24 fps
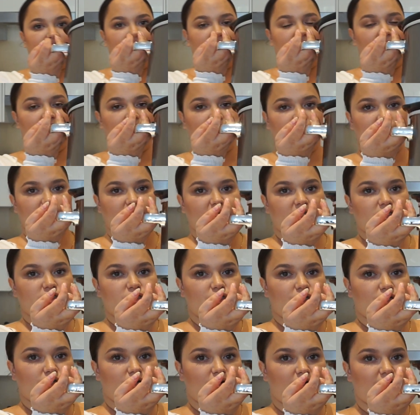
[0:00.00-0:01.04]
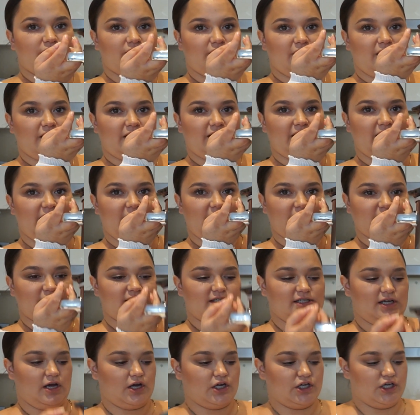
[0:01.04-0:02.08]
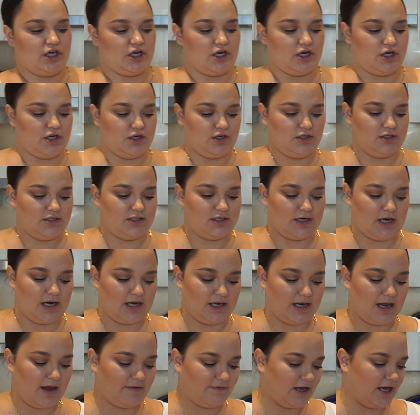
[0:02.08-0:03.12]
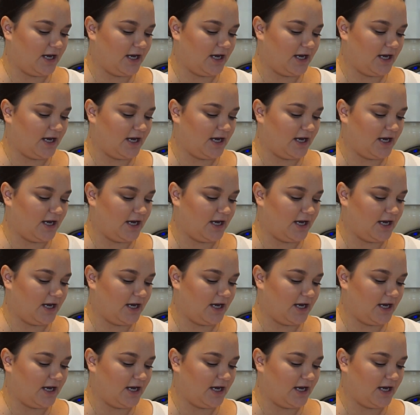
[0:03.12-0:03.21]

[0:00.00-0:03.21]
and then I'll like, look at it, so cute, love